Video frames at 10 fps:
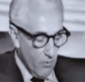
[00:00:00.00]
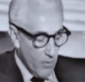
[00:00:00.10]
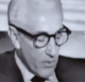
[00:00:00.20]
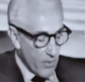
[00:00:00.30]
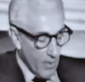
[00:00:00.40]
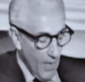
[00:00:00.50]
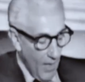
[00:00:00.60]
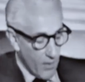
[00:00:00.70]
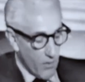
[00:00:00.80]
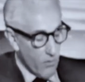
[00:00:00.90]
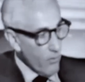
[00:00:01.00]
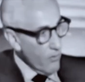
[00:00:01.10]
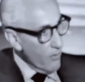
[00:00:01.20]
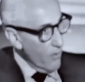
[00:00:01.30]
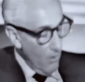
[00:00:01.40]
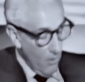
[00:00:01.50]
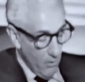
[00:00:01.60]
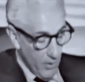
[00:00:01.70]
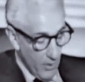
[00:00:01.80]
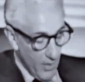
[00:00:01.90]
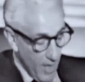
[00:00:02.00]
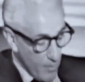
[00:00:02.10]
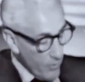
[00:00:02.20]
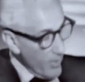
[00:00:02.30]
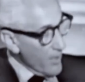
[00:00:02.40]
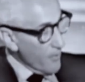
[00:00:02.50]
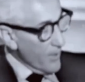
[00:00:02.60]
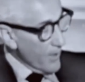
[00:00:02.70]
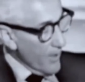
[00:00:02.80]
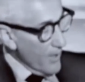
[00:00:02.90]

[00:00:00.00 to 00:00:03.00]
and would refuse direct American assistance.